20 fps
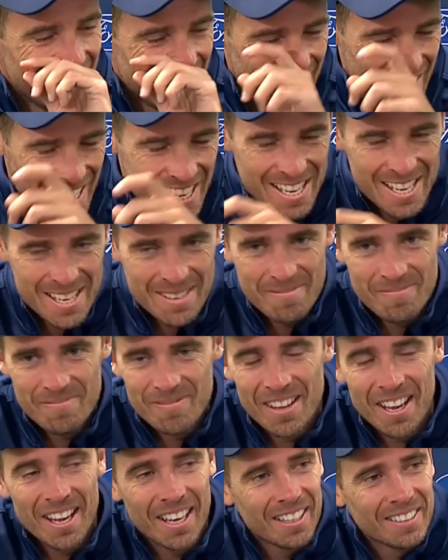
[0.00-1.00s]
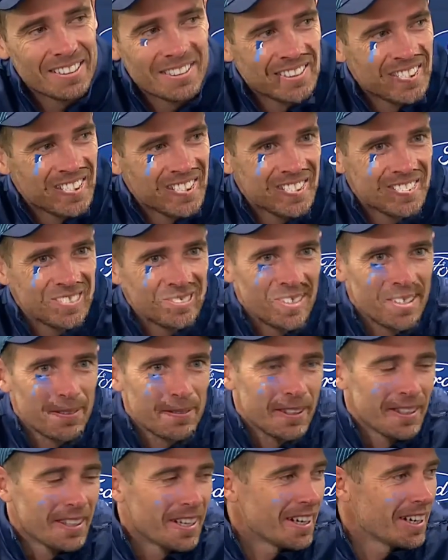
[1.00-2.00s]
No,
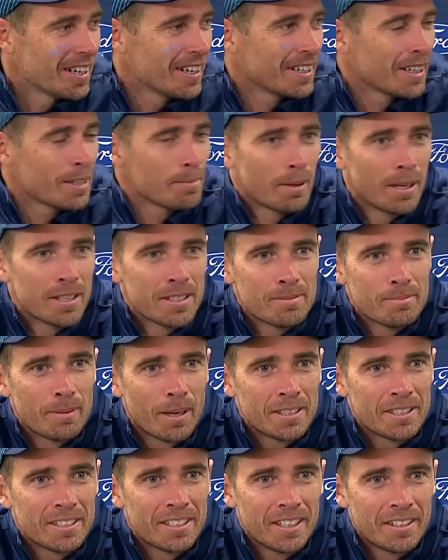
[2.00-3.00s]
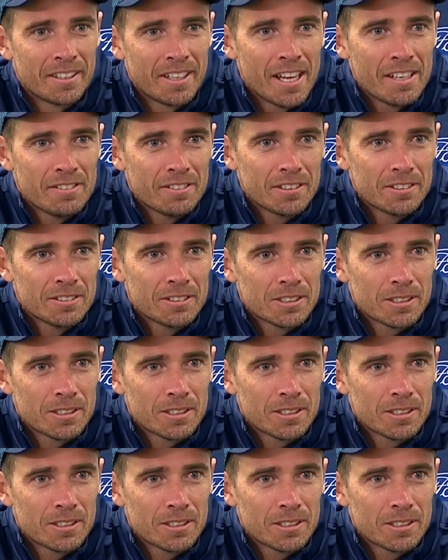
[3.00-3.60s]
maybe punting down the Avon or